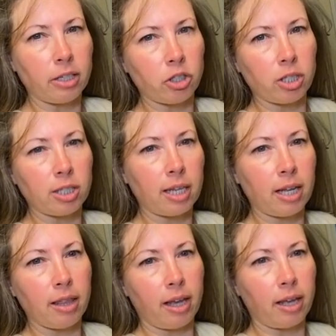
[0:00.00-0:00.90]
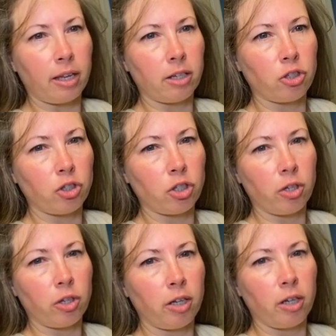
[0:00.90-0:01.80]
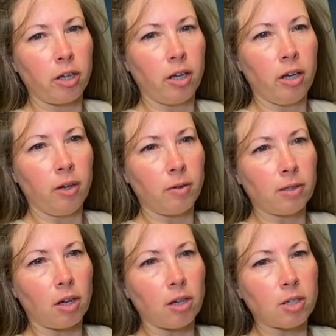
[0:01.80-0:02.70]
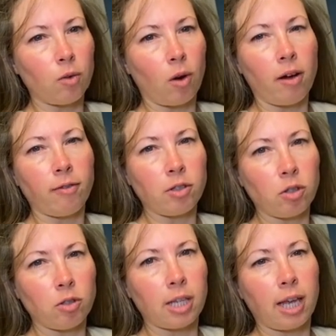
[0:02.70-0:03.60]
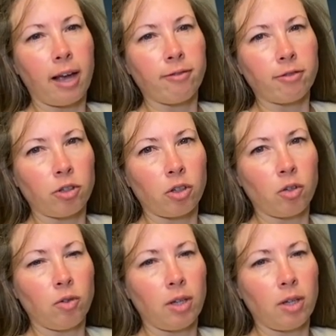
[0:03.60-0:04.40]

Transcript: And she said that she was also off Tuesday afternoon.